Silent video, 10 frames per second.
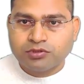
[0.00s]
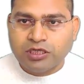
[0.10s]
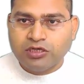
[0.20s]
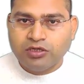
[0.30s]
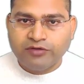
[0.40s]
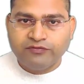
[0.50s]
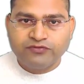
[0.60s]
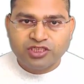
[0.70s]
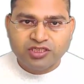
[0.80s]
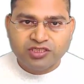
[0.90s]
so now I
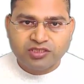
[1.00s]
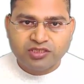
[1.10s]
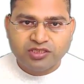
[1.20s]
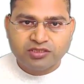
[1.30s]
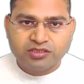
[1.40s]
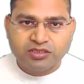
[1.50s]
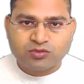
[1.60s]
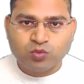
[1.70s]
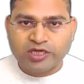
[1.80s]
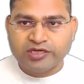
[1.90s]
have changed these
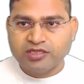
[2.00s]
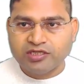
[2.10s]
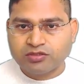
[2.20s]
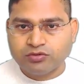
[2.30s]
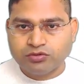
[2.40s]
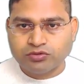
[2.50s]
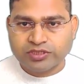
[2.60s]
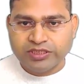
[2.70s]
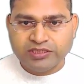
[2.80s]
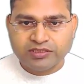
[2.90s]
list 1 and list 2 to
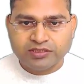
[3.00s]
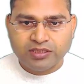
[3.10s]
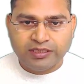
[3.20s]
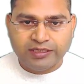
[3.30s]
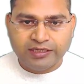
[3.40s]
sets.